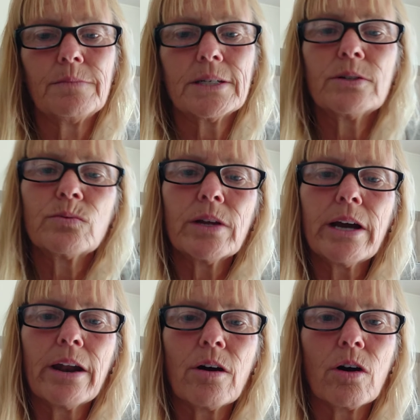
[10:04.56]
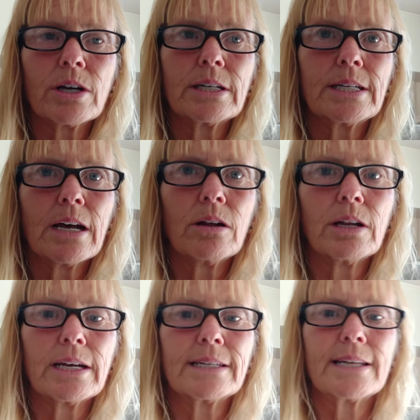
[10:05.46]
So it's really kind of hard to
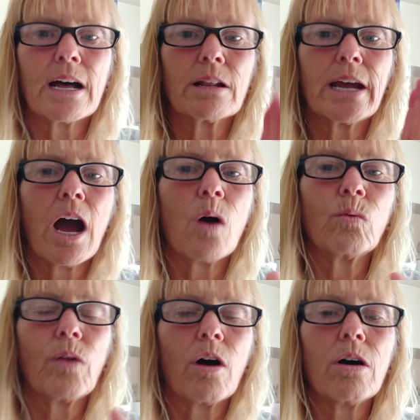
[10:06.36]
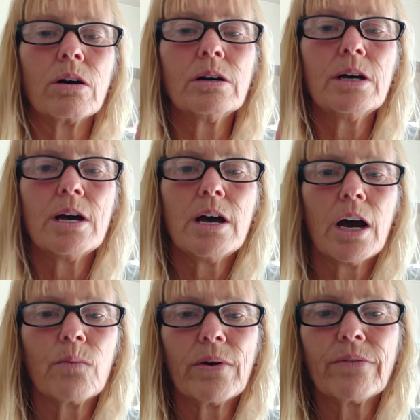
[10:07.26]
tell exactly how long
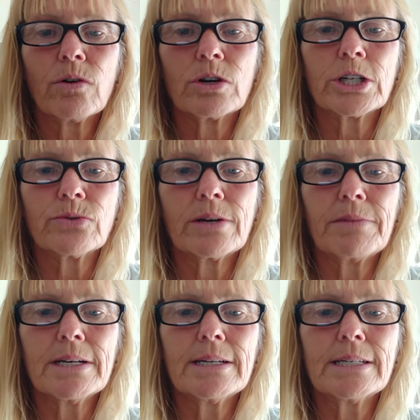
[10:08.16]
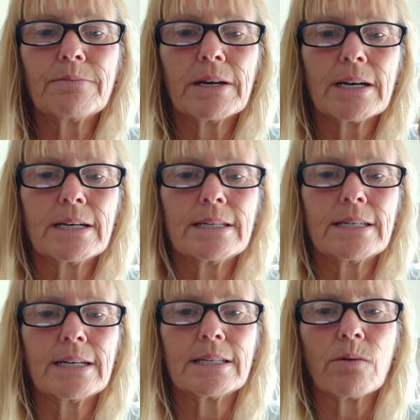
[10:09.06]
a river or a stream is
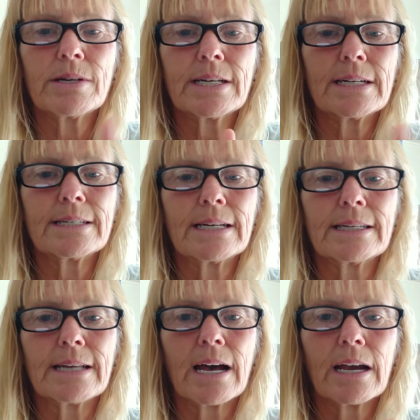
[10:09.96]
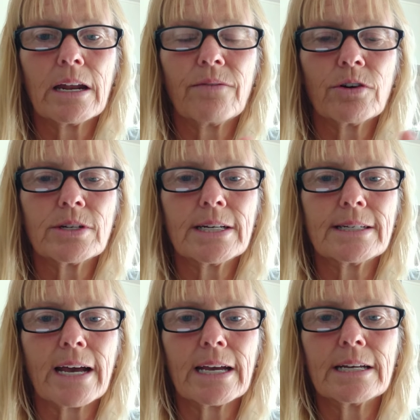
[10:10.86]
because it's always going to zigzag. And if you're
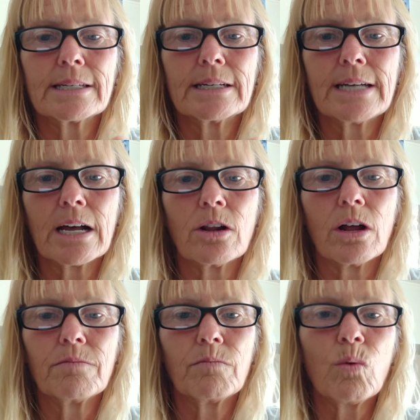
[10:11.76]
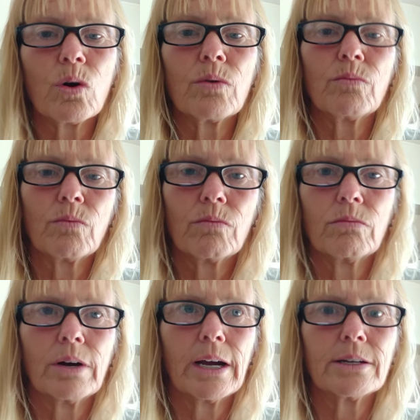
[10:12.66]
zigzagging, it's going to take a lot more
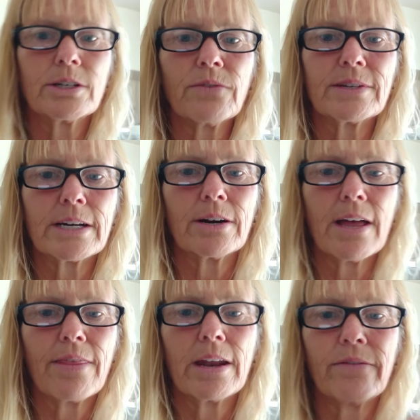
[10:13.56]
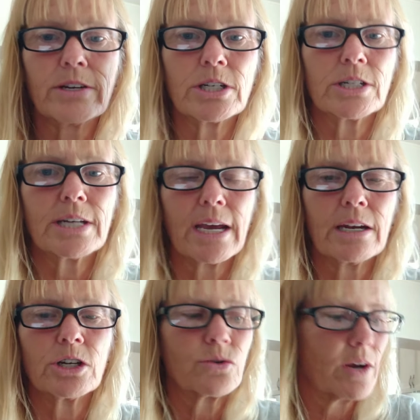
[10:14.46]
surface area than if it's just
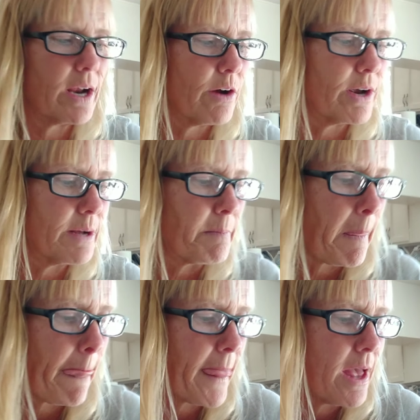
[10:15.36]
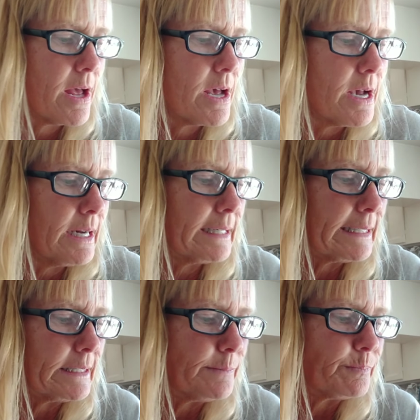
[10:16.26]
taking a straight area.
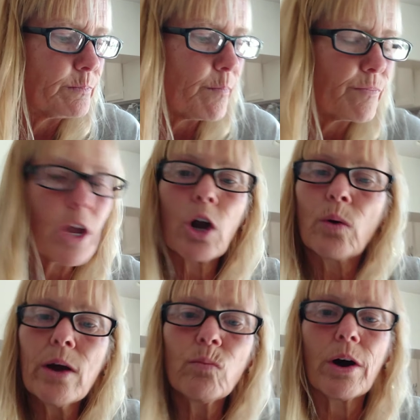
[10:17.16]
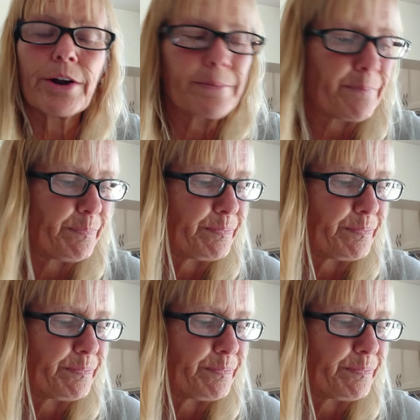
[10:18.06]
Groundwater.